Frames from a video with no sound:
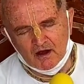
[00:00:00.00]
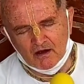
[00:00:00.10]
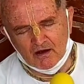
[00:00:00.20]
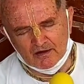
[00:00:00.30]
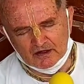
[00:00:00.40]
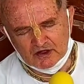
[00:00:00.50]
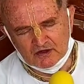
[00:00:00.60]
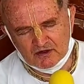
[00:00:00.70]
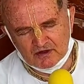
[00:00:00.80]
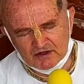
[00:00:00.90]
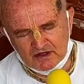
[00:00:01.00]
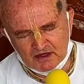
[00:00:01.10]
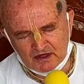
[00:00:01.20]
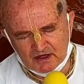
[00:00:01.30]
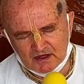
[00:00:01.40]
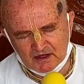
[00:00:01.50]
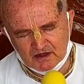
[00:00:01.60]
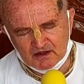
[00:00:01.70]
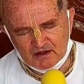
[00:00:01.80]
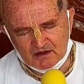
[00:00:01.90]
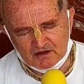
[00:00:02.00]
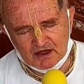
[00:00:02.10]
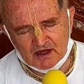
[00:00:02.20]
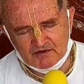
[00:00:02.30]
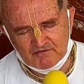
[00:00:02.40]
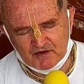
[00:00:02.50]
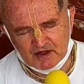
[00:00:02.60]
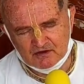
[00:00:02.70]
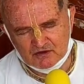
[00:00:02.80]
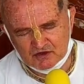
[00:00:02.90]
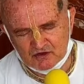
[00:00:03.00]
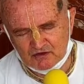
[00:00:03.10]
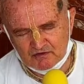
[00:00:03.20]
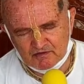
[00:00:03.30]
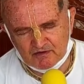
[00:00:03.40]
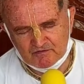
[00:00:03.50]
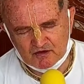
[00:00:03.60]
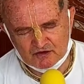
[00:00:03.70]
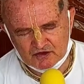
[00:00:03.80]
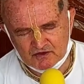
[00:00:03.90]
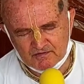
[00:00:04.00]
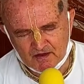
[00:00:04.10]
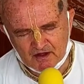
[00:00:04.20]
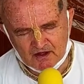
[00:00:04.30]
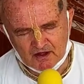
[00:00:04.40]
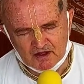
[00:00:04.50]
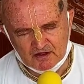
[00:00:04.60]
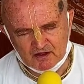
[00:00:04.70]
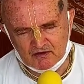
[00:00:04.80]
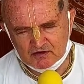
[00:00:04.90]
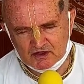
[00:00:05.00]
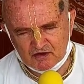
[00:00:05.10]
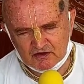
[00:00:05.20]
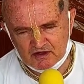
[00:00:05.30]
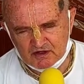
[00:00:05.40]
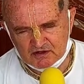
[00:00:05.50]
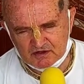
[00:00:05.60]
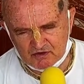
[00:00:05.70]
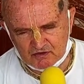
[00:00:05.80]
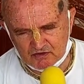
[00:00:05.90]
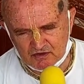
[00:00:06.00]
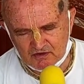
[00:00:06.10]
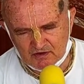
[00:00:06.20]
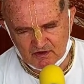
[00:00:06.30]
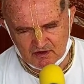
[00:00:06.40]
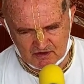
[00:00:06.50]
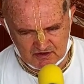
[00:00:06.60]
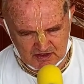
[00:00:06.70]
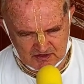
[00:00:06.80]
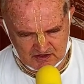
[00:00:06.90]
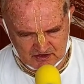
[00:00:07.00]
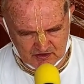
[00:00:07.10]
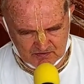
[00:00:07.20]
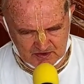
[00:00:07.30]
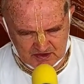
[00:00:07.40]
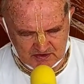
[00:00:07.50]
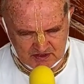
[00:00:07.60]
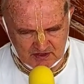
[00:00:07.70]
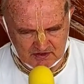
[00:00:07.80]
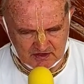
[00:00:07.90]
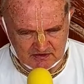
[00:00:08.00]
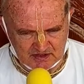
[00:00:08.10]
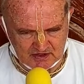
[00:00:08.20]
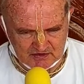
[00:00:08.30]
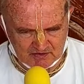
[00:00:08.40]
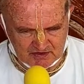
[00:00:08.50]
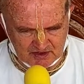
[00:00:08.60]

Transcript: So they had failed also, of course. The whole story is known that Sri Bhaktisiddhanta Saraswati